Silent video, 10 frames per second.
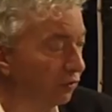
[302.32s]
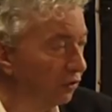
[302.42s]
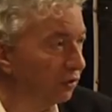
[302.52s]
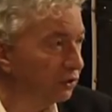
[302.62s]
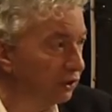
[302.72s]

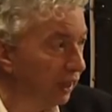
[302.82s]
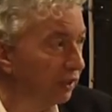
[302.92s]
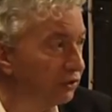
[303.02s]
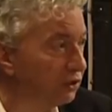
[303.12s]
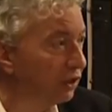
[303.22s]
the
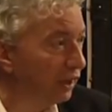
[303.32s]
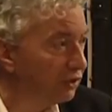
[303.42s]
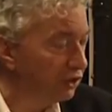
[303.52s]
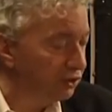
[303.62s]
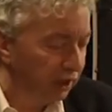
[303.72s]
states
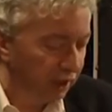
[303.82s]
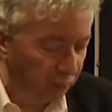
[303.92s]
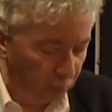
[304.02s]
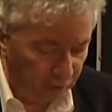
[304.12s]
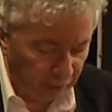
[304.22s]

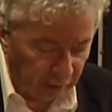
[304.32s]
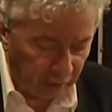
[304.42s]
existing within